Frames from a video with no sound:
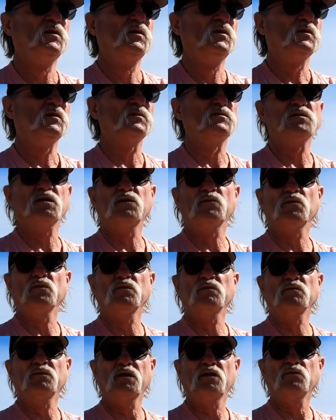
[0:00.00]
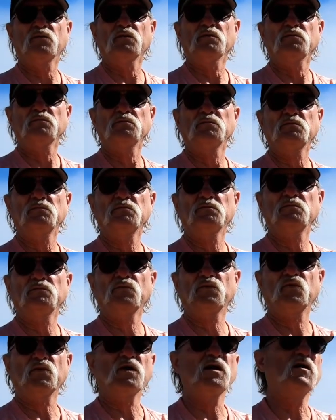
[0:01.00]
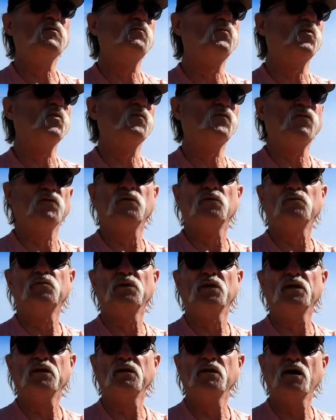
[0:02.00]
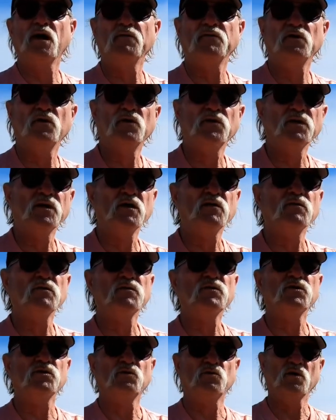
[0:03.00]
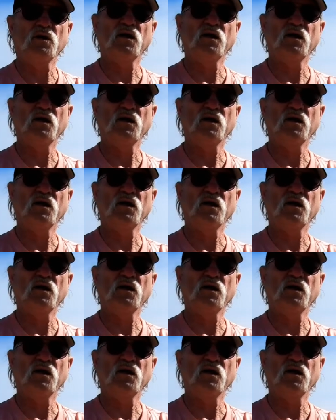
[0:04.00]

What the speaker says: because they were 3 of them were full-blood Navajo and the other 2 were